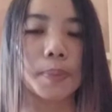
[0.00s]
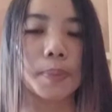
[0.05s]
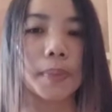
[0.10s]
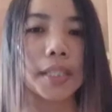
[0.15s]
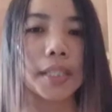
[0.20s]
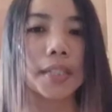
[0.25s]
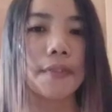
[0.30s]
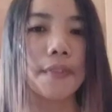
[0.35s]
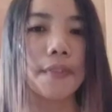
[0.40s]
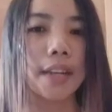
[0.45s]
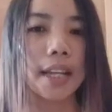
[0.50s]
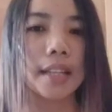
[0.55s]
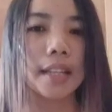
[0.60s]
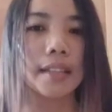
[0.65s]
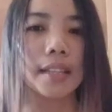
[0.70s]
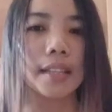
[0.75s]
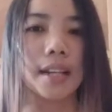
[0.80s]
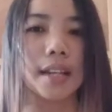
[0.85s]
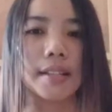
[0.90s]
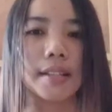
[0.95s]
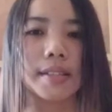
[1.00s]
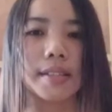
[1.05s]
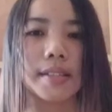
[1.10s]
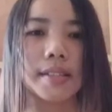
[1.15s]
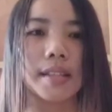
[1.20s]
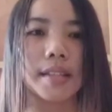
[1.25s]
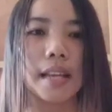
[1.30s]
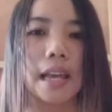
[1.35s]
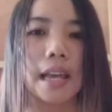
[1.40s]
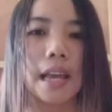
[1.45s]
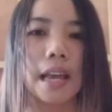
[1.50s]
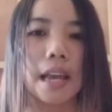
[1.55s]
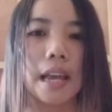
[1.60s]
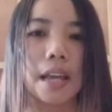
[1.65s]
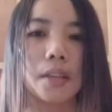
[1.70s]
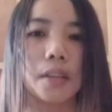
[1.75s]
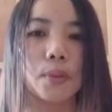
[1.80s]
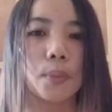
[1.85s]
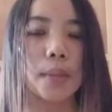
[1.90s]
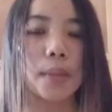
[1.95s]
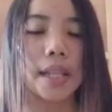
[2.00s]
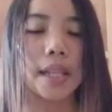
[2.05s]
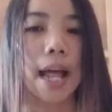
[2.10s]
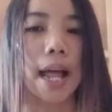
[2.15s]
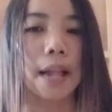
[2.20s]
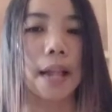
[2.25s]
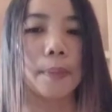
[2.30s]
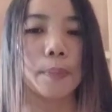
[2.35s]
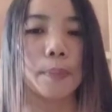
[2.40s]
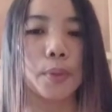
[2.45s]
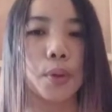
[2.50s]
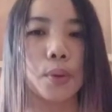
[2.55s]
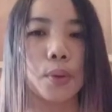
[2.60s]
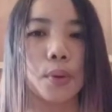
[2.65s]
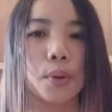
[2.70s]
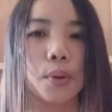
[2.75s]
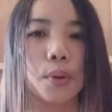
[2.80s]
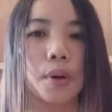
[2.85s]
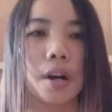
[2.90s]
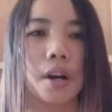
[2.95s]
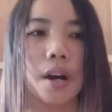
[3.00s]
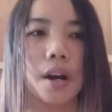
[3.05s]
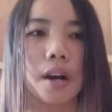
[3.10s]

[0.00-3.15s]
specific interests, and will help you